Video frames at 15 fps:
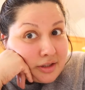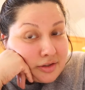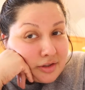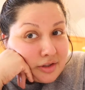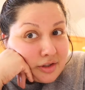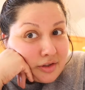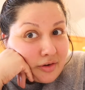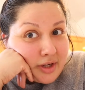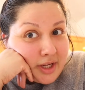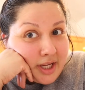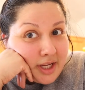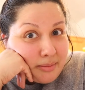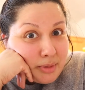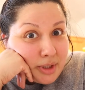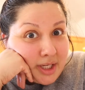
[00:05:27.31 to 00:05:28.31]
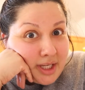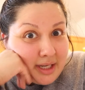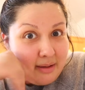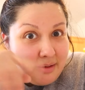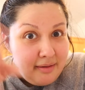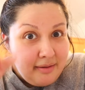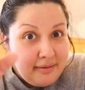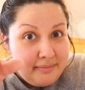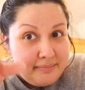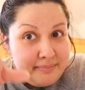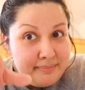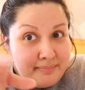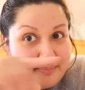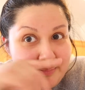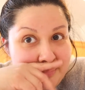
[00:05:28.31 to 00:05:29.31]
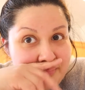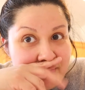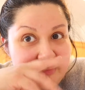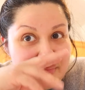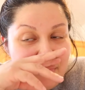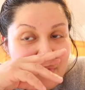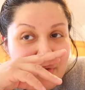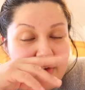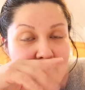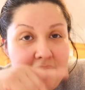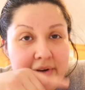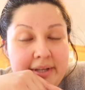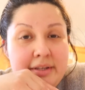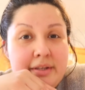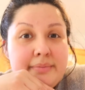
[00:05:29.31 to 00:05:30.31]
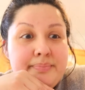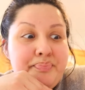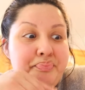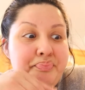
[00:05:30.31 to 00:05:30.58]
to look okay. I'm looking at the viewfinder.